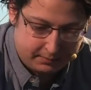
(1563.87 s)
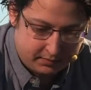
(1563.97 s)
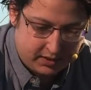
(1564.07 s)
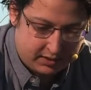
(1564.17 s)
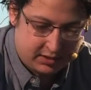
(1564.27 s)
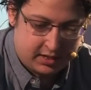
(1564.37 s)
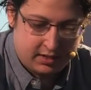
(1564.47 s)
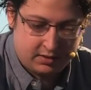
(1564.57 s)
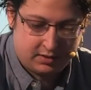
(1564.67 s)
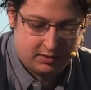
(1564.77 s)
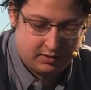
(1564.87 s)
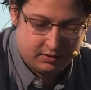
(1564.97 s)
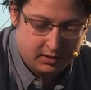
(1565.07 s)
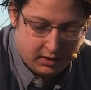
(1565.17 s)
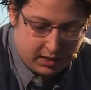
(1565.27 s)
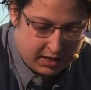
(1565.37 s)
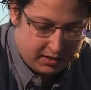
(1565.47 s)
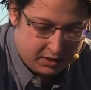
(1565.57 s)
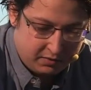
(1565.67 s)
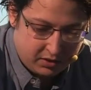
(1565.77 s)
data science and the
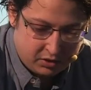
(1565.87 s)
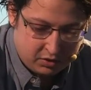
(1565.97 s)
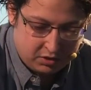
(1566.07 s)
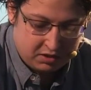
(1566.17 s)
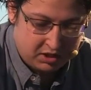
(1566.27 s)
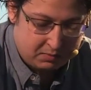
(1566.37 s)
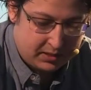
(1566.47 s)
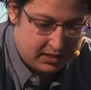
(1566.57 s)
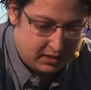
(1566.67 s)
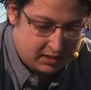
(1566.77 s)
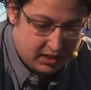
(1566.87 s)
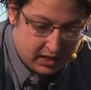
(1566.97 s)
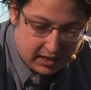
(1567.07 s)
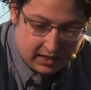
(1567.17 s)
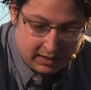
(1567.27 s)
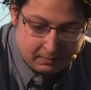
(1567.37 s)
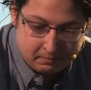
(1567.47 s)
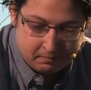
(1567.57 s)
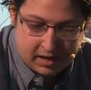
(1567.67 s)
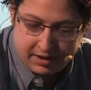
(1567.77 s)
innovations in this space.
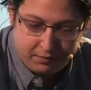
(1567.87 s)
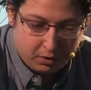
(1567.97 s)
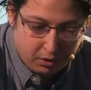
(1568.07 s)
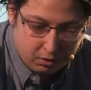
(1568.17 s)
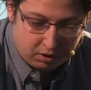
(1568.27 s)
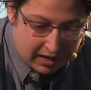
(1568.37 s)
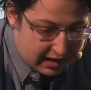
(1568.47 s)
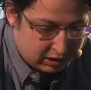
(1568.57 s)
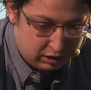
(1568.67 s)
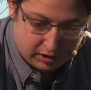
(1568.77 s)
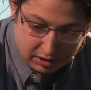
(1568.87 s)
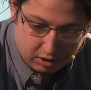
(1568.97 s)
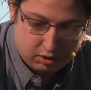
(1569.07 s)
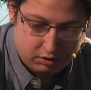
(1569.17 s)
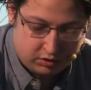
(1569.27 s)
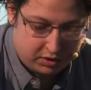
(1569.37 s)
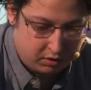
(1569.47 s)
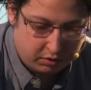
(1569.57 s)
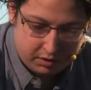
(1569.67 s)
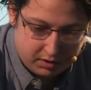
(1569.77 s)
I follow Kaggle a lot and
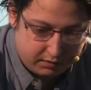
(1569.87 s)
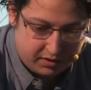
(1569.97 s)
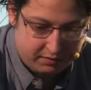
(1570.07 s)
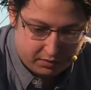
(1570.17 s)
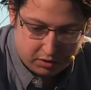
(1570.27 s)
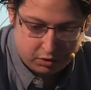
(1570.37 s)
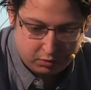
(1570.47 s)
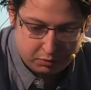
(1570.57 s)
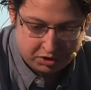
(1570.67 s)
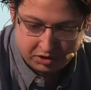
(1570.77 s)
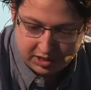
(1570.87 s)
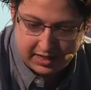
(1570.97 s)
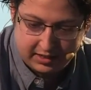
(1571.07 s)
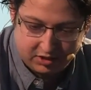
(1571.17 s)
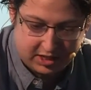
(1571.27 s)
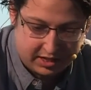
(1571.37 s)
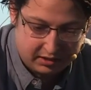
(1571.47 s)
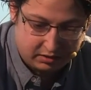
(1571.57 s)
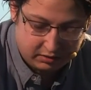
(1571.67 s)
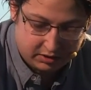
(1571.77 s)
all the different forums and Slack
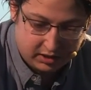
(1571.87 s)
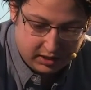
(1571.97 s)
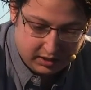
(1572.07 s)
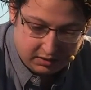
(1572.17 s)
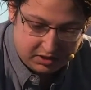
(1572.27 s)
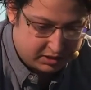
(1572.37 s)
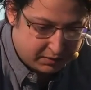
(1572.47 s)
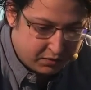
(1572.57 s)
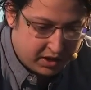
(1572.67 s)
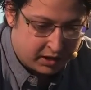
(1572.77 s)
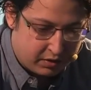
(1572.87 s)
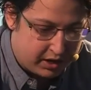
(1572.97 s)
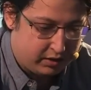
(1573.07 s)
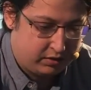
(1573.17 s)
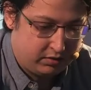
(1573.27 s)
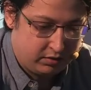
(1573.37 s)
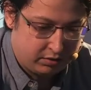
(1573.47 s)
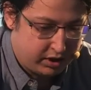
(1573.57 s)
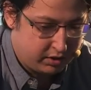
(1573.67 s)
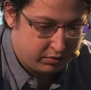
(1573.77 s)
channels. This is a great
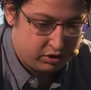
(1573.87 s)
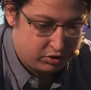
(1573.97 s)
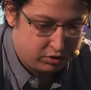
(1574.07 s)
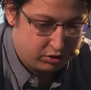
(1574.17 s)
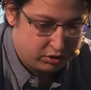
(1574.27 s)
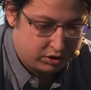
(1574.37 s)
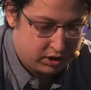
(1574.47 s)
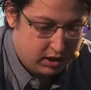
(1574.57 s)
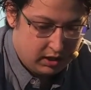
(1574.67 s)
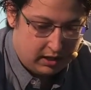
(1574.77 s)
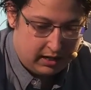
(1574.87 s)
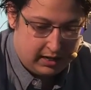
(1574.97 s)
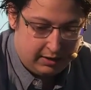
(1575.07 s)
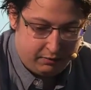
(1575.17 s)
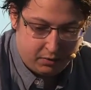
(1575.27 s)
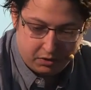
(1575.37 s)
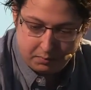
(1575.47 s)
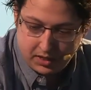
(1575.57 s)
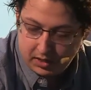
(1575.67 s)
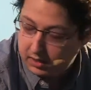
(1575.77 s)
resource for me.